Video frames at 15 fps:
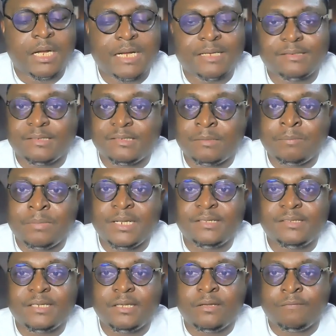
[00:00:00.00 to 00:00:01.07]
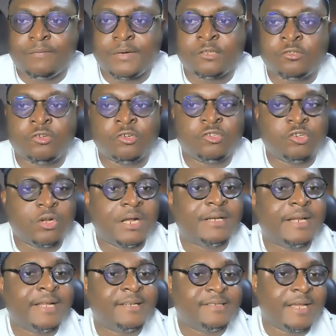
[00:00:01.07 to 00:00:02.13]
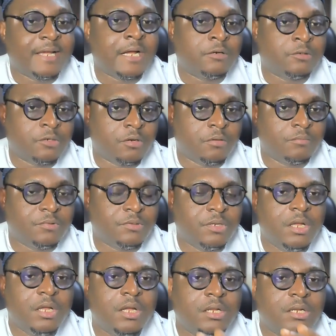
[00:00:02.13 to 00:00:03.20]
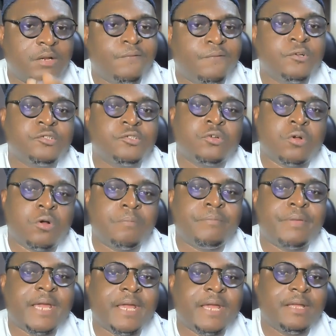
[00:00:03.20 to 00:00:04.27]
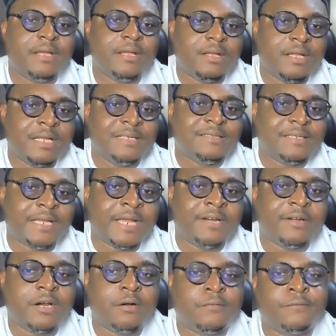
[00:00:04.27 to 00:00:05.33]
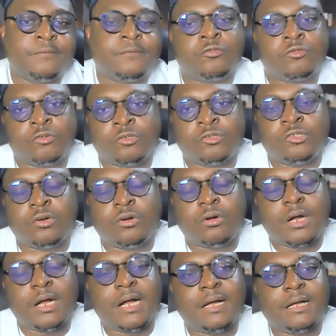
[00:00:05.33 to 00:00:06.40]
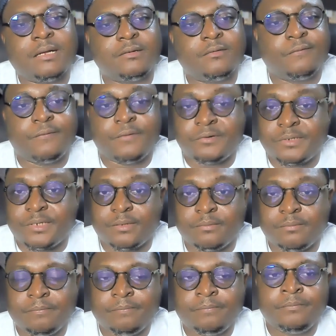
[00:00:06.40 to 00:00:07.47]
accessibility, infrastructure, and healthcare outcomes. The first to compare is the area of structure and funding.